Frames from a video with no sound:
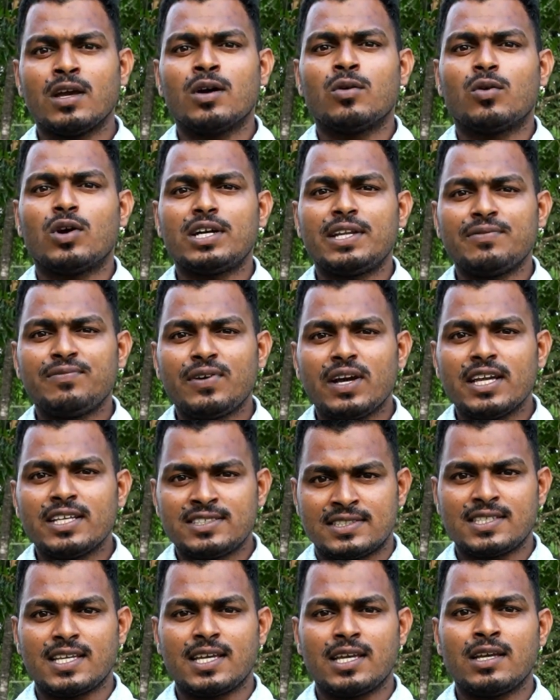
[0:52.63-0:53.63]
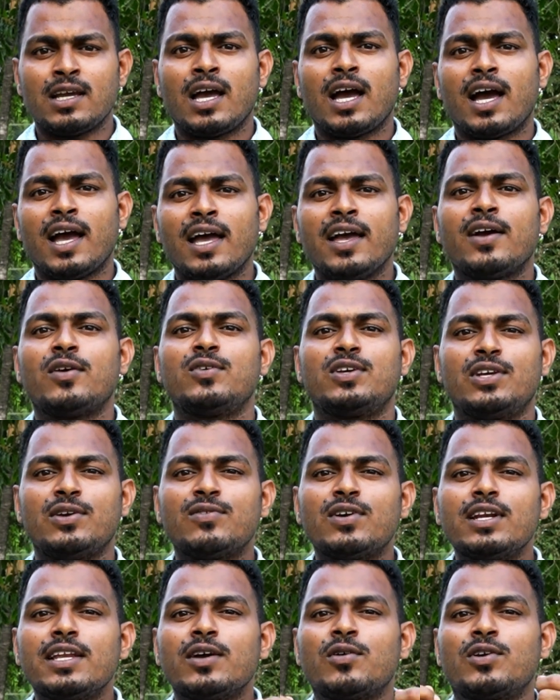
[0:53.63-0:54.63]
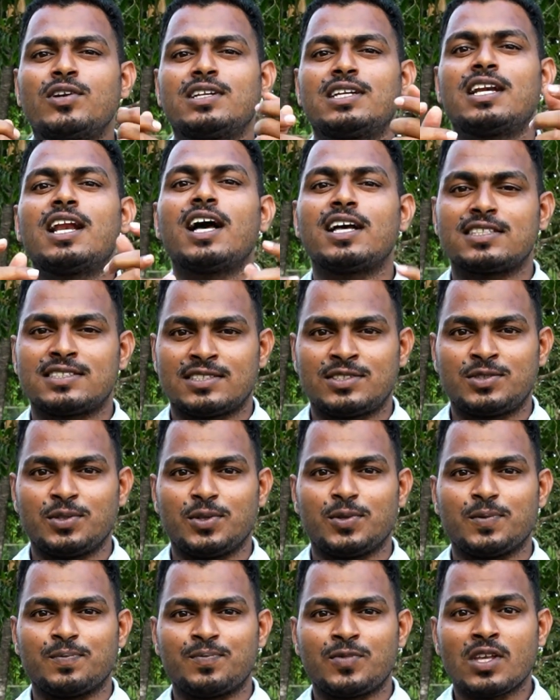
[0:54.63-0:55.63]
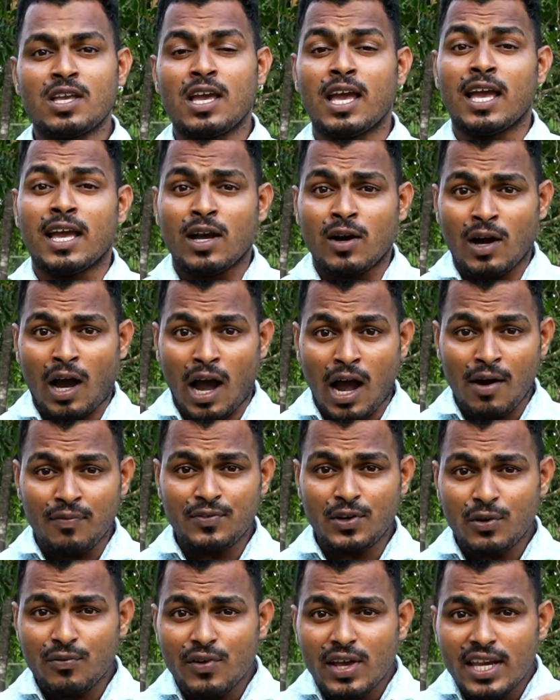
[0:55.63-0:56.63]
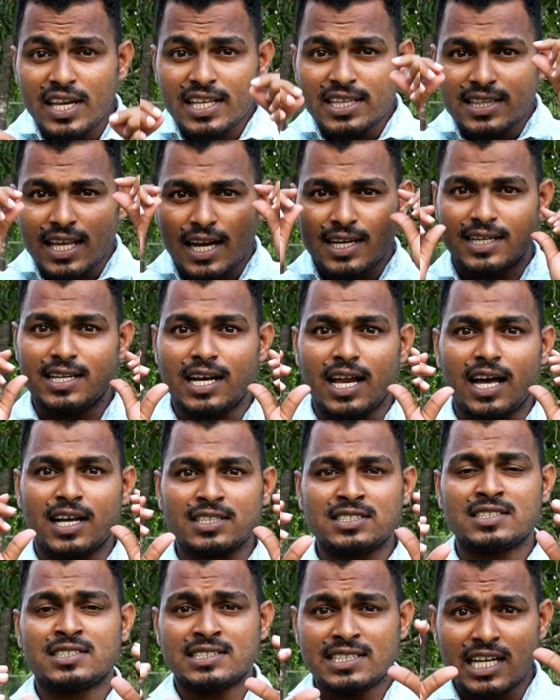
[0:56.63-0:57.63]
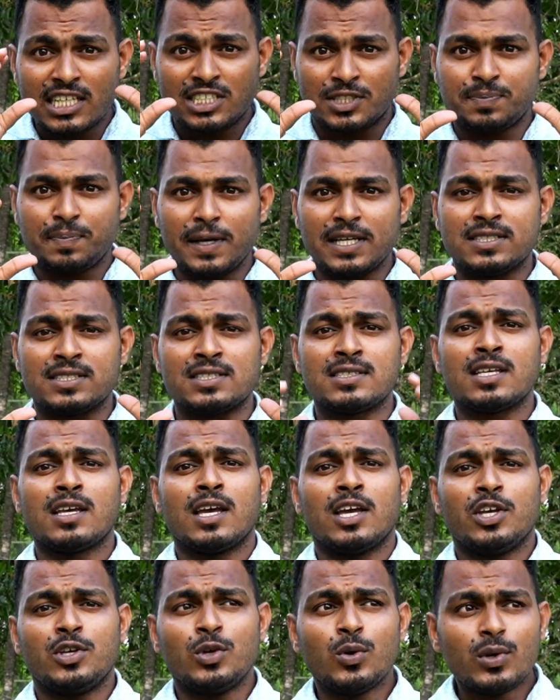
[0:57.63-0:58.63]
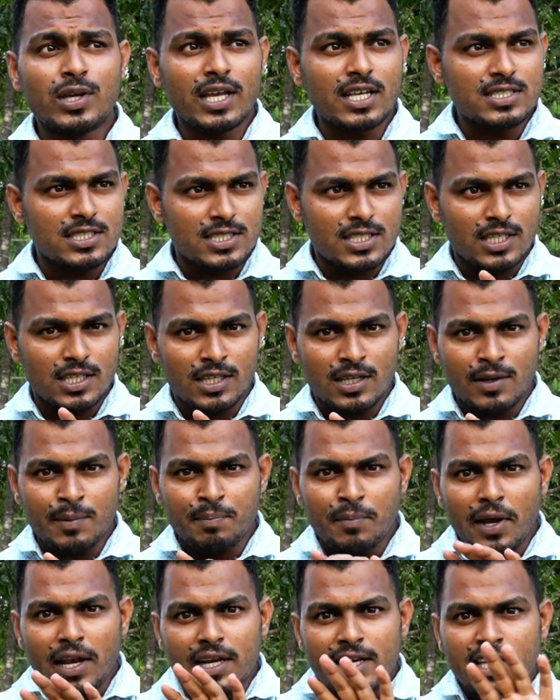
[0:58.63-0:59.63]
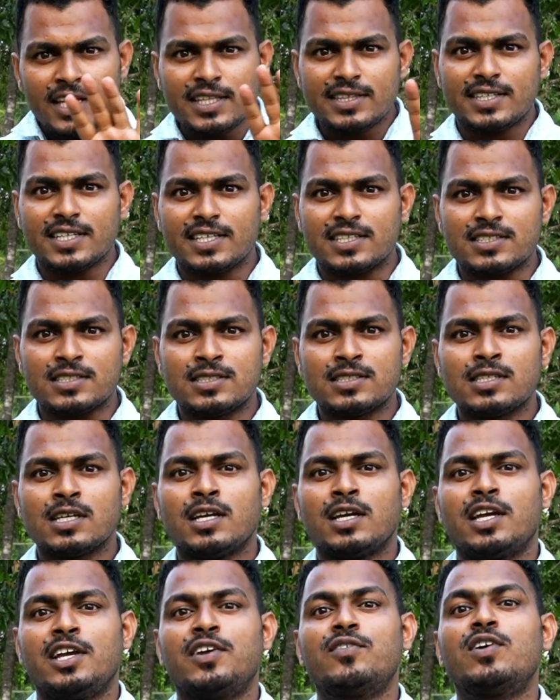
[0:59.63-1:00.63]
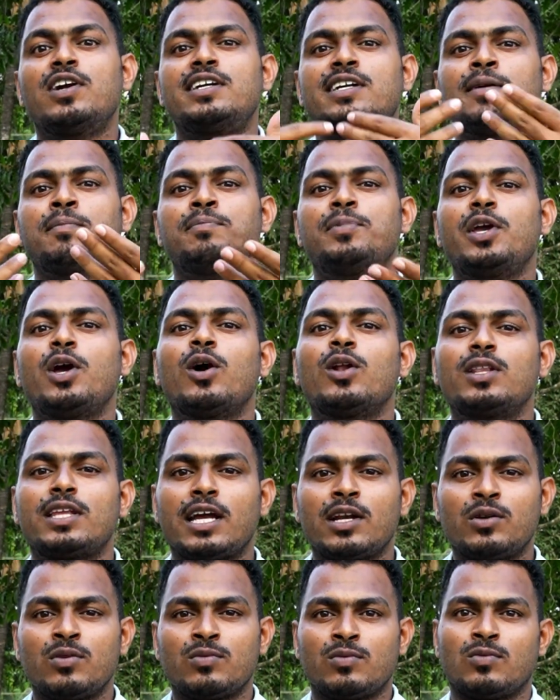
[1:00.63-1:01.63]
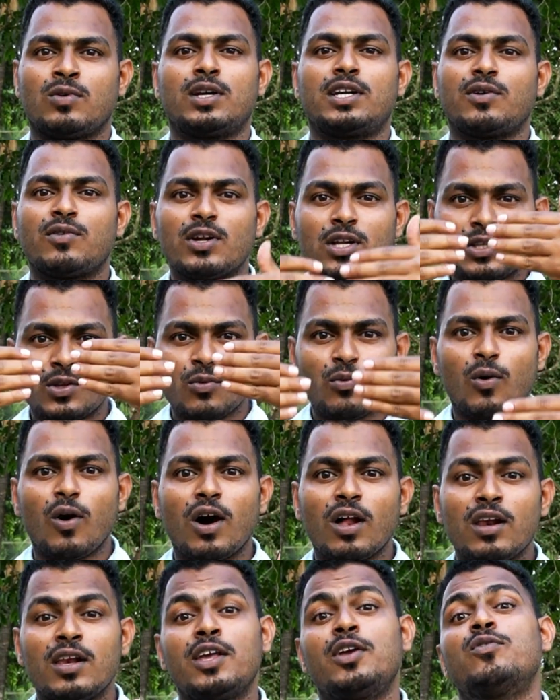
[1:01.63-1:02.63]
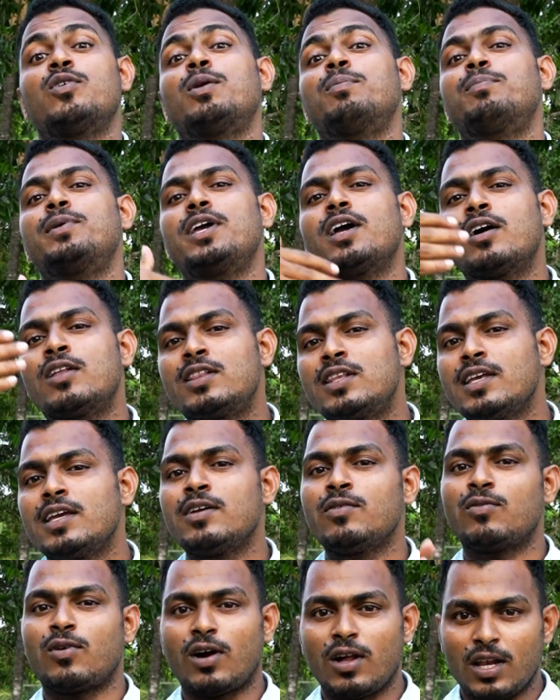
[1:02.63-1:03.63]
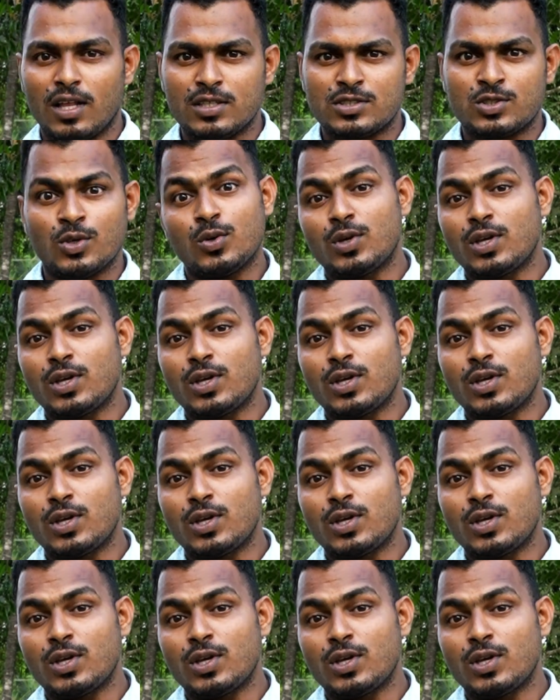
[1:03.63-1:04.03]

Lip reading: What if I say I have given you one glass to you? After wearing that glass, that specs, you can see many things even beyond that, whatever the wall, even beyond the wall also.